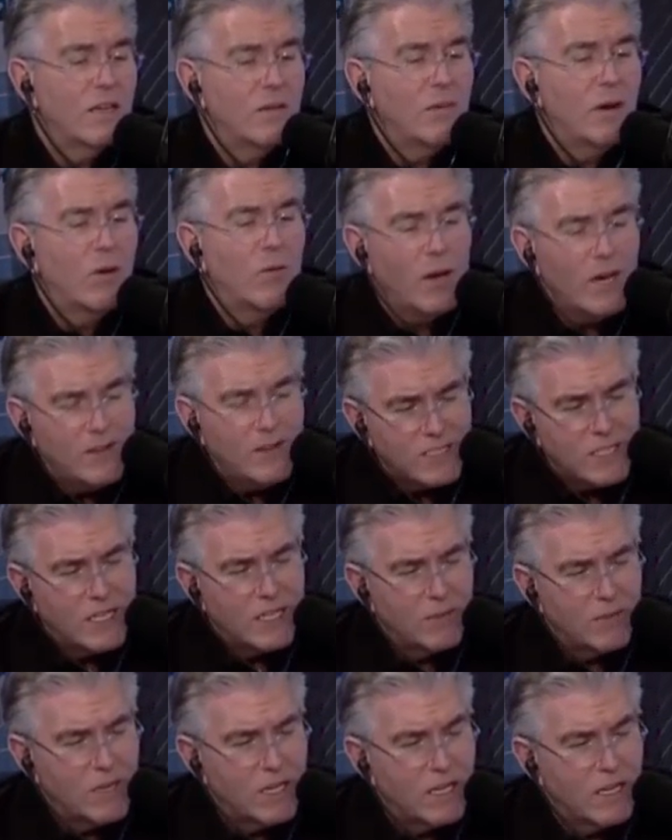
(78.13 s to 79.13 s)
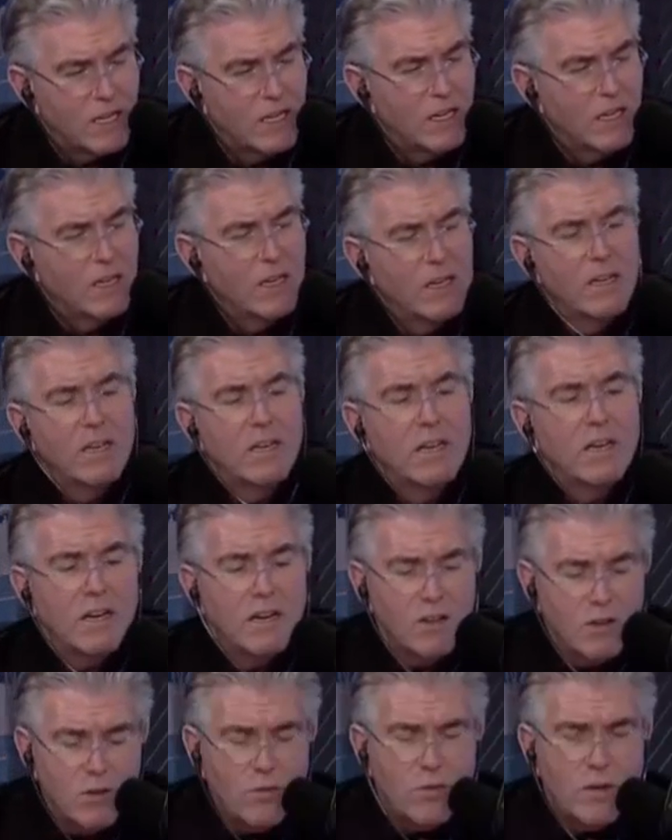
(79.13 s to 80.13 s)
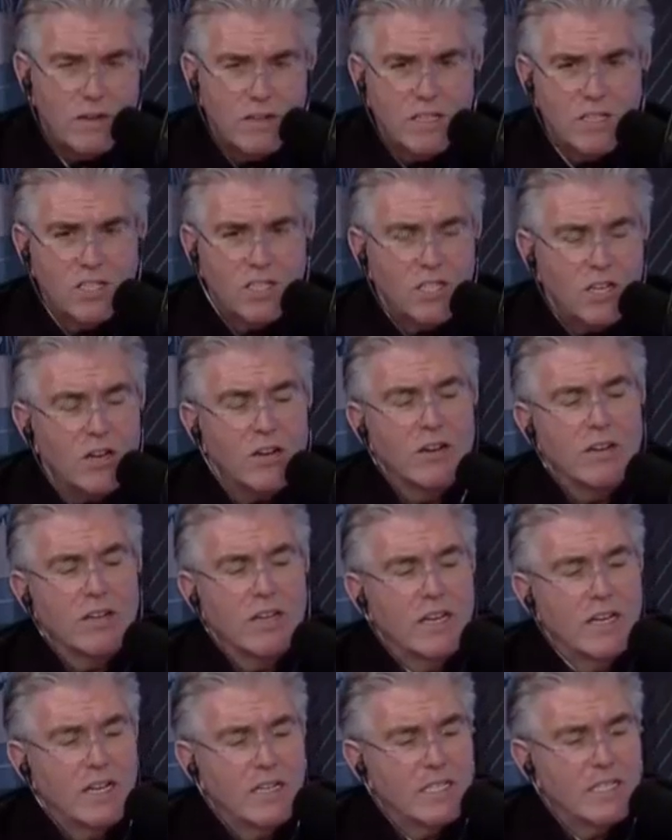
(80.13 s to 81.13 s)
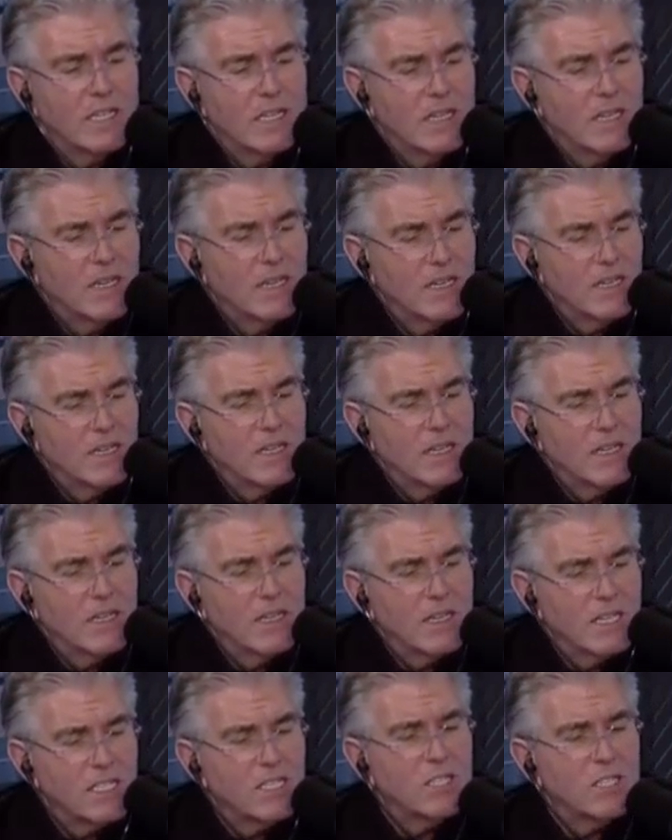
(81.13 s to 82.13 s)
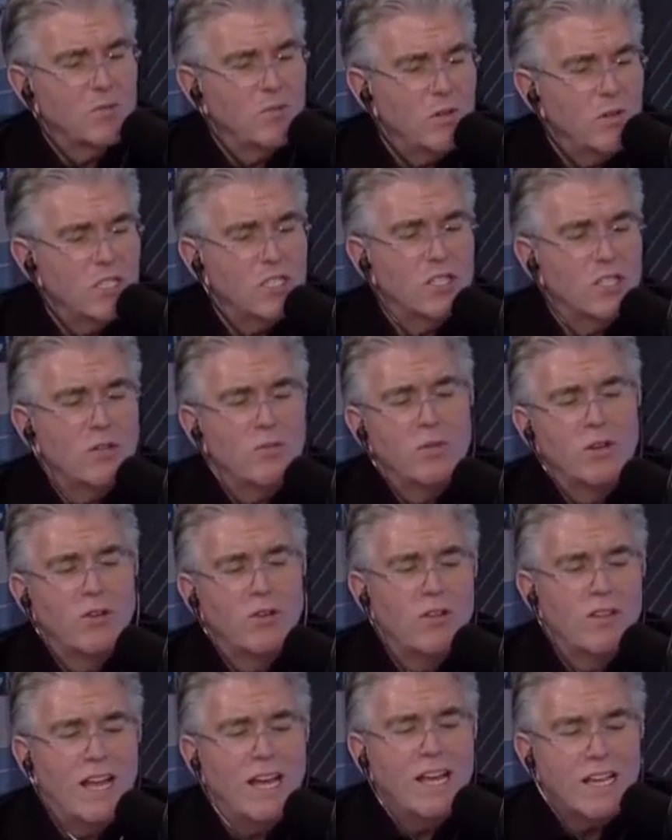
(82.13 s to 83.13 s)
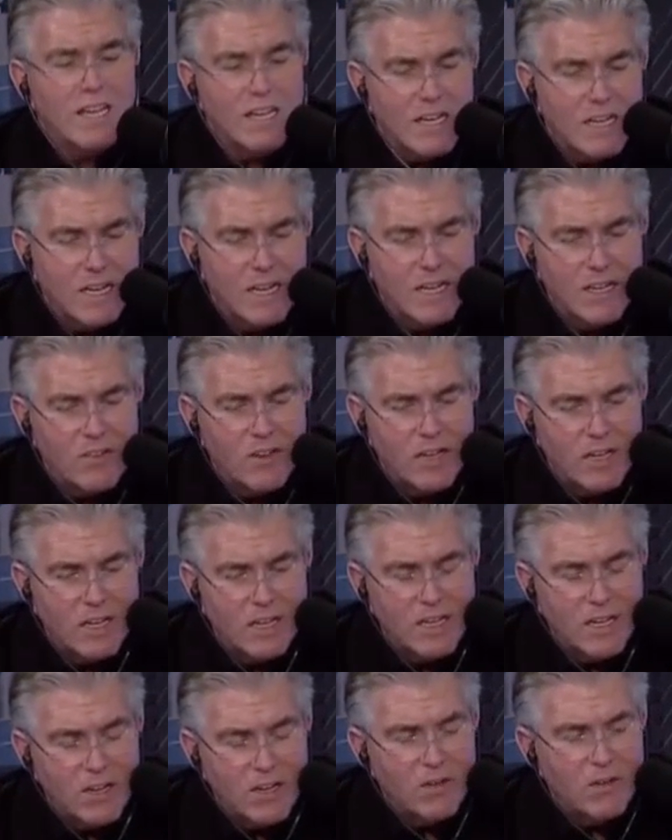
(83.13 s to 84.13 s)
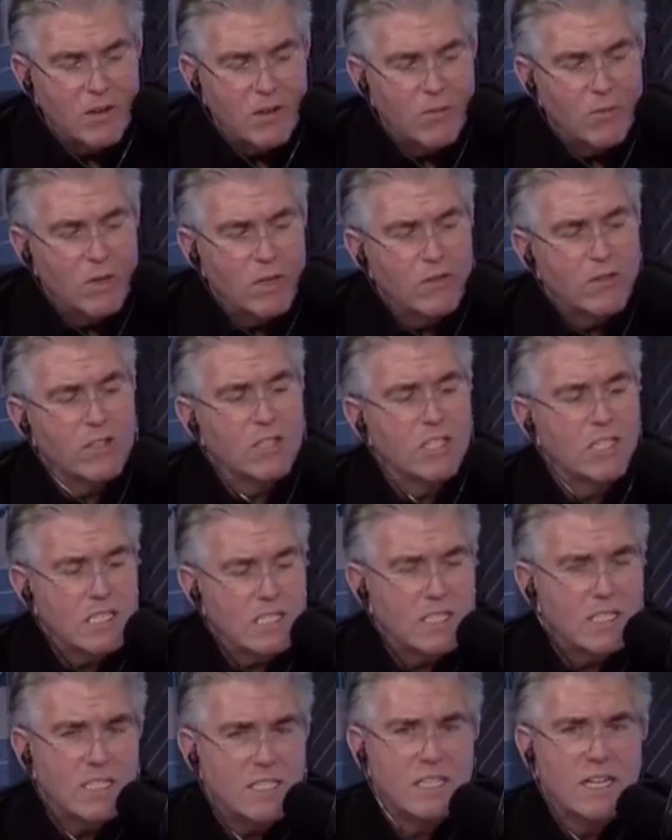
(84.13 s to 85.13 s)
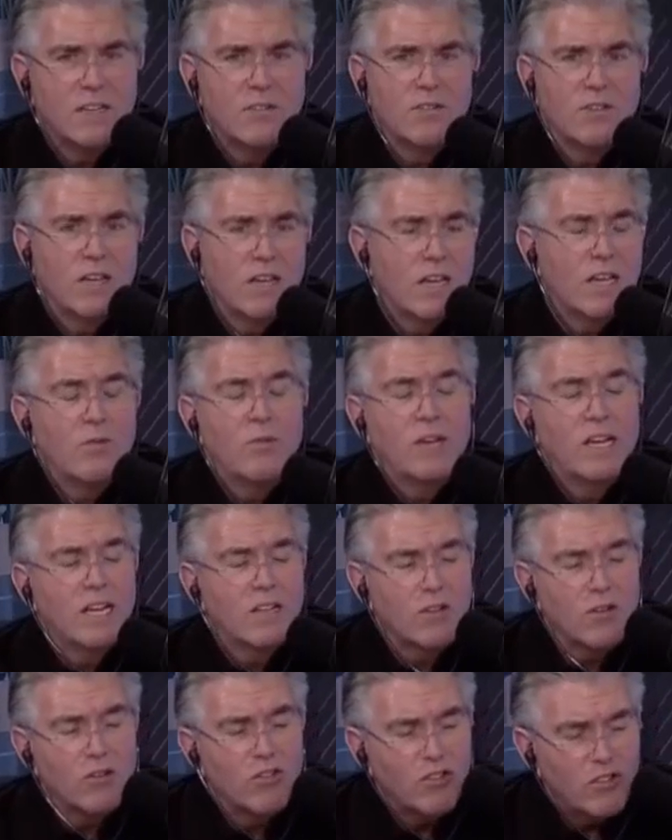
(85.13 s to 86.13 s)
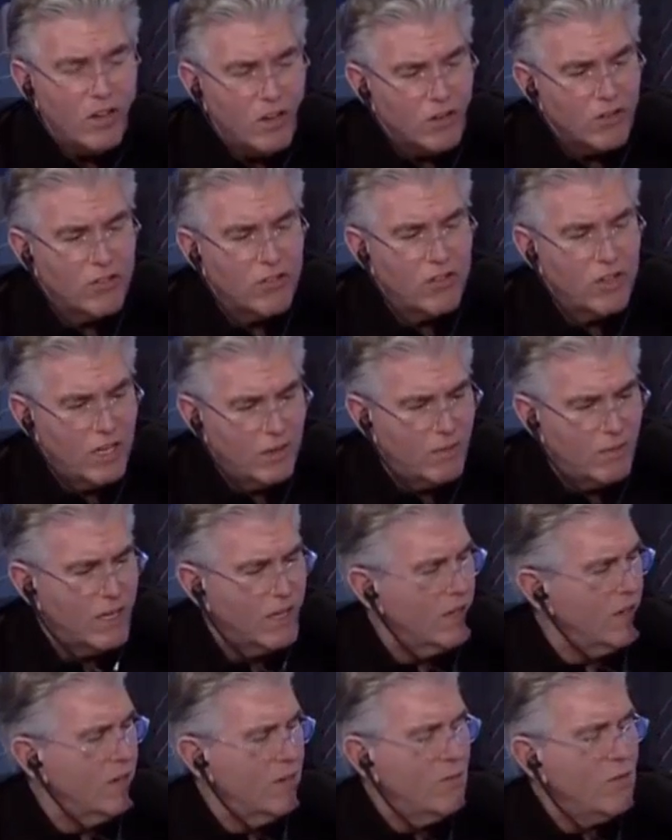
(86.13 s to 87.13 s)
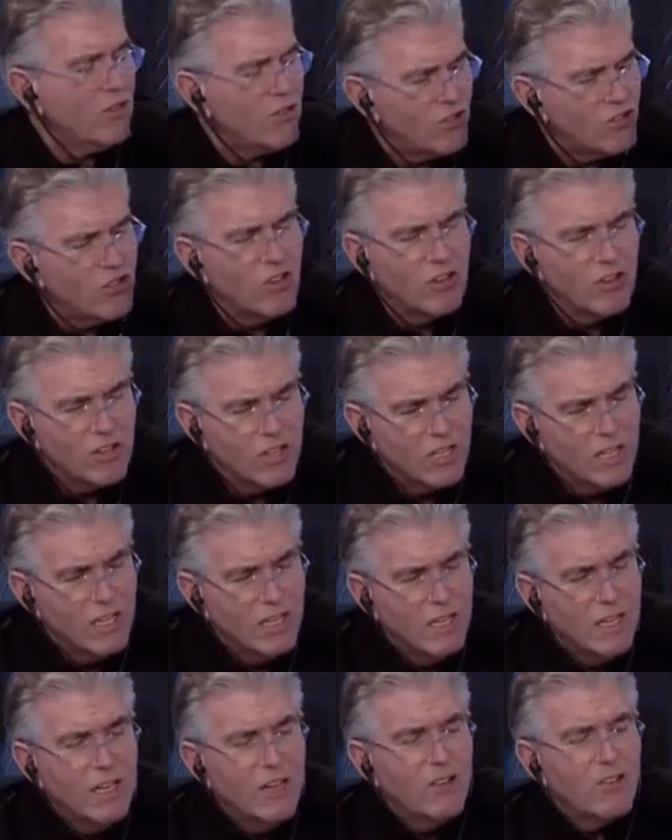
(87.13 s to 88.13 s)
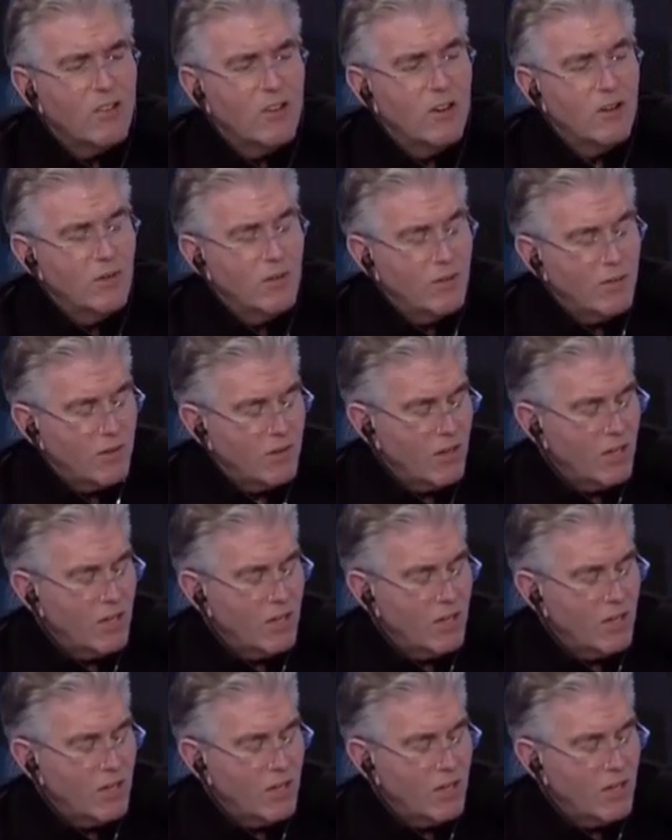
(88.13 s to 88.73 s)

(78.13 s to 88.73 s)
my wife said to me, "Are you wearing this shirt?" And I said, "There's this one shirt we all like it." And I said, and one of her sisters said, "Can we get those shirts?" And I'm like, "What shirt?" So